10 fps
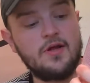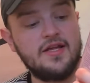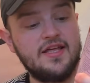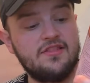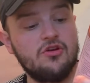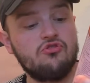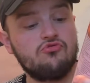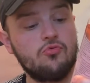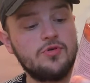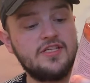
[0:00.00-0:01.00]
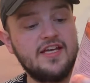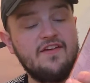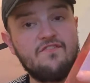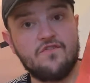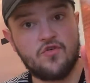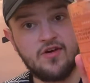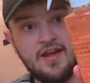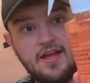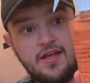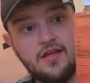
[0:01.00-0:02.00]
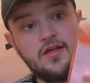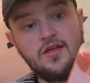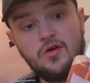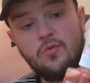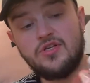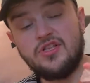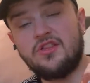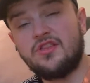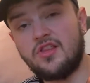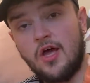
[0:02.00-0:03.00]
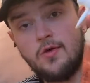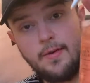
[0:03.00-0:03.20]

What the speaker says: one is cruelty free, which is so